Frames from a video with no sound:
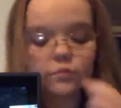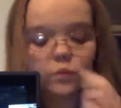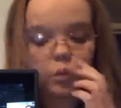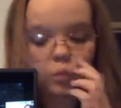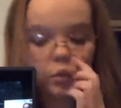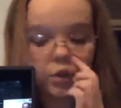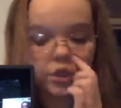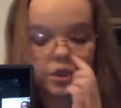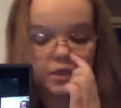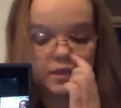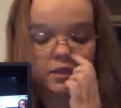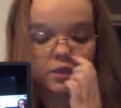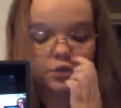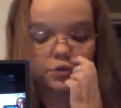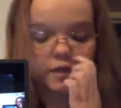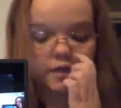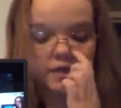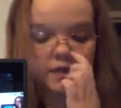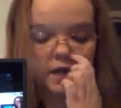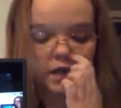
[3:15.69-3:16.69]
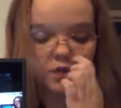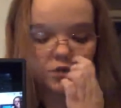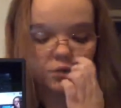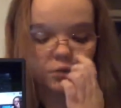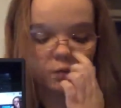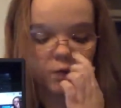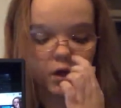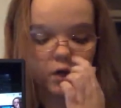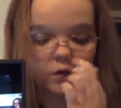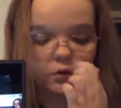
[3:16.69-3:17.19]
which is a
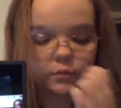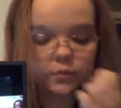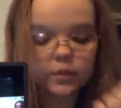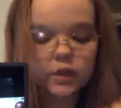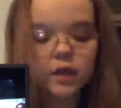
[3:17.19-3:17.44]
transactional model.